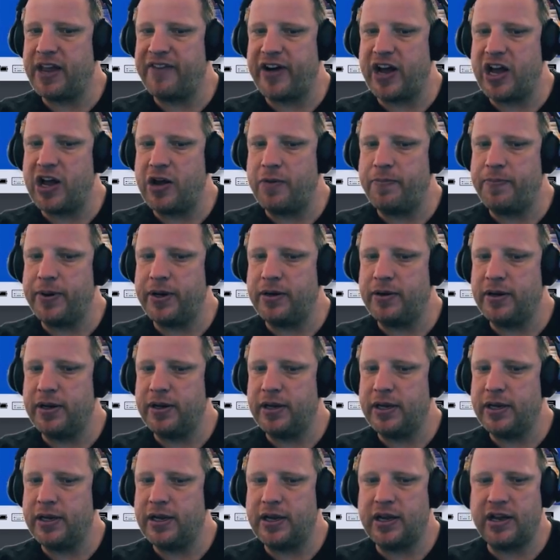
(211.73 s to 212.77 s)
I open
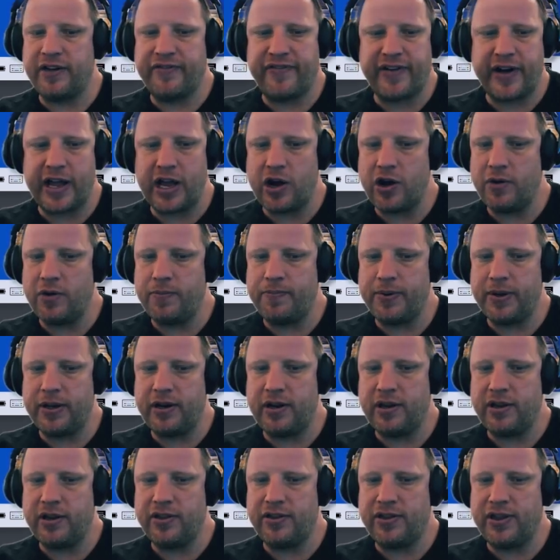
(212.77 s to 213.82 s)

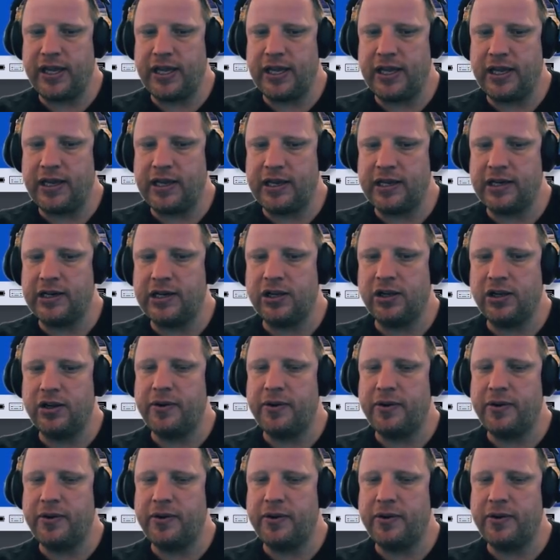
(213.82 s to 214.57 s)
the Kindle